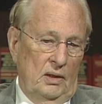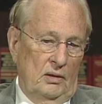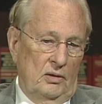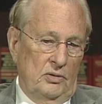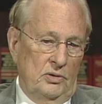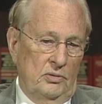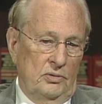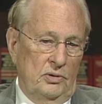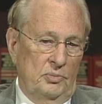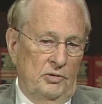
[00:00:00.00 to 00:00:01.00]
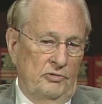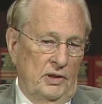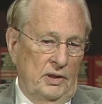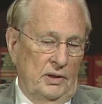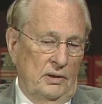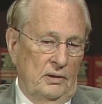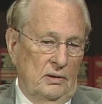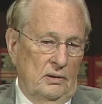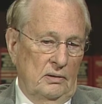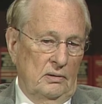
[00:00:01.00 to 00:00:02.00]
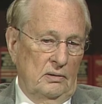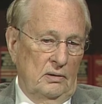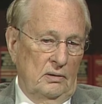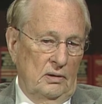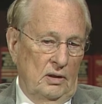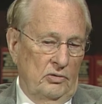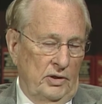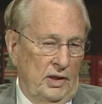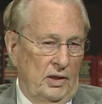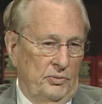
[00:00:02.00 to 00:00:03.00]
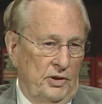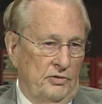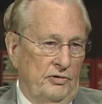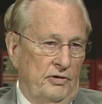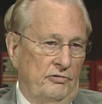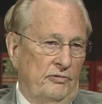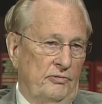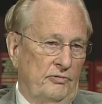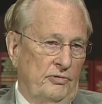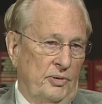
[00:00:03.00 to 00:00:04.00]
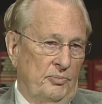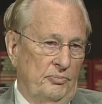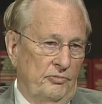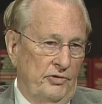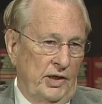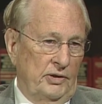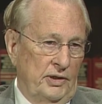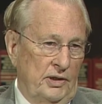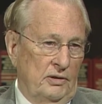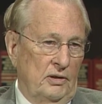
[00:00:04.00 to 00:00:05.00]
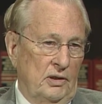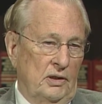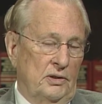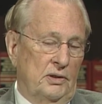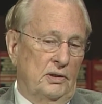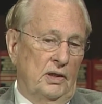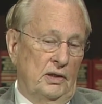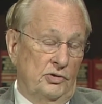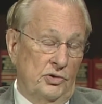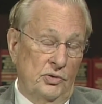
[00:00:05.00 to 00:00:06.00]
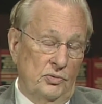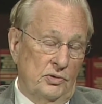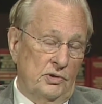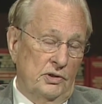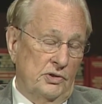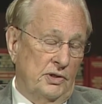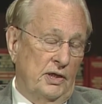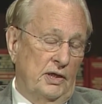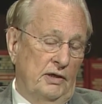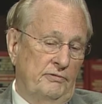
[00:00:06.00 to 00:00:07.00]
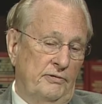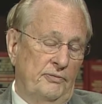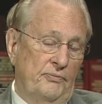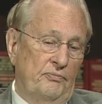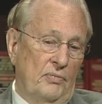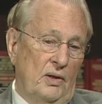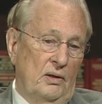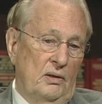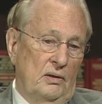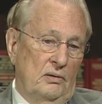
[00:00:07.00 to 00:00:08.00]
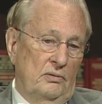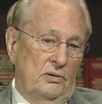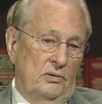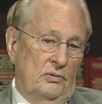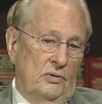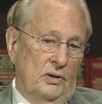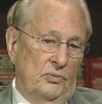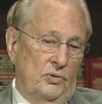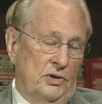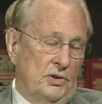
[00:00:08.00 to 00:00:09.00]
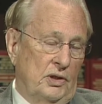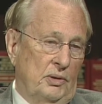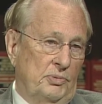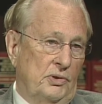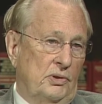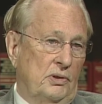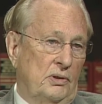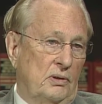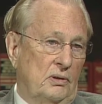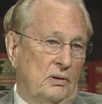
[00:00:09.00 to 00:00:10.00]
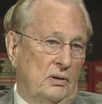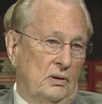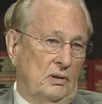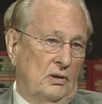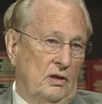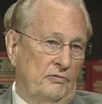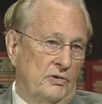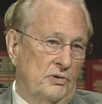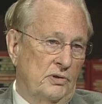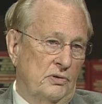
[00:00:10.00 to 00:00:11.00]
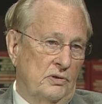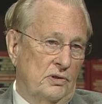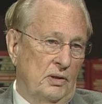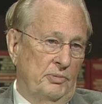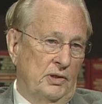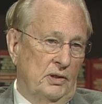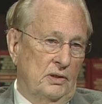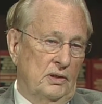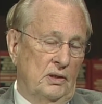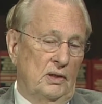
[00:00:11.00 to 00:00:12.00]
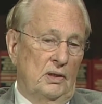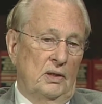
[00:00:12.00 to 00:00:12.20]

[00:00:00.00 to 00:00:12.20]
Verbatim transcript: and also to provide uh, not only outreach for the for the faculty at large and students and staff through uh, workshops, uh, conferences, and seminars,